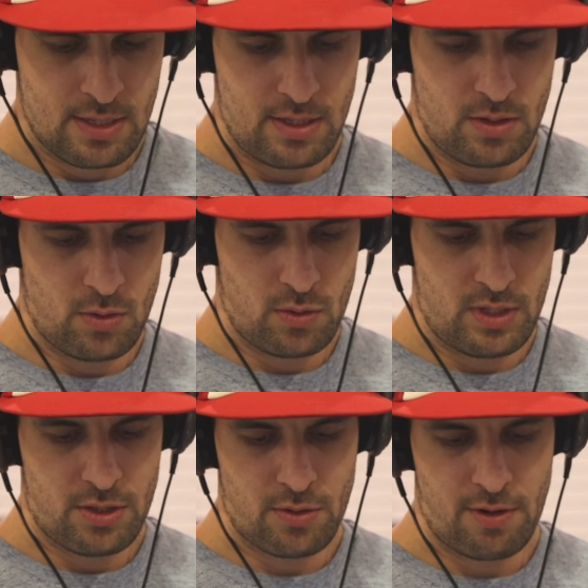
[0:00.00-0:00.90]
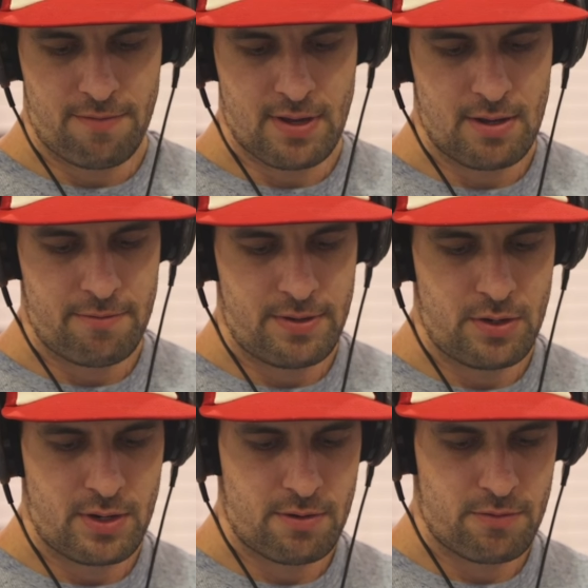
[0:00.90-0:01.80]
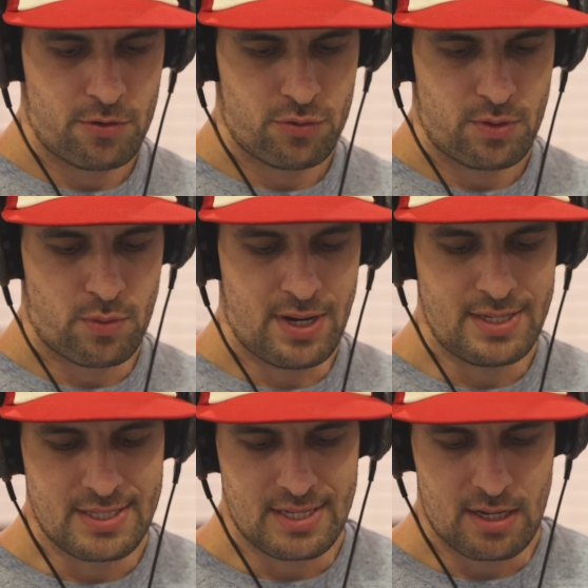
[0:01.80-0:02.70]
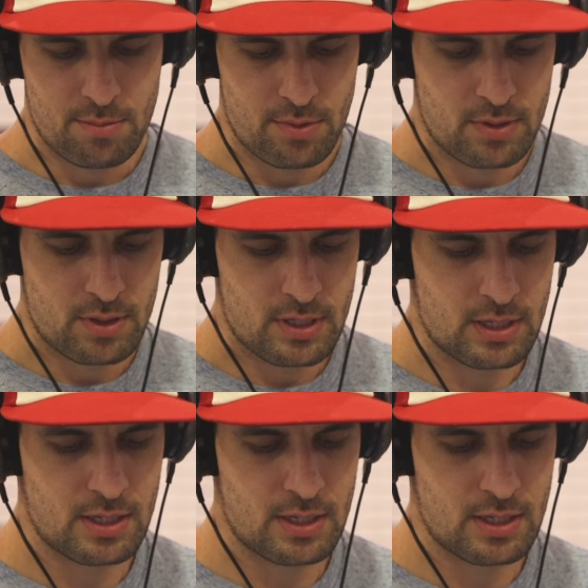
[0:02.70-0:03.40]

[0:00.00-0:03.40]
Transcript: the old E thirty-five year anniversary, Ryan Sandberg,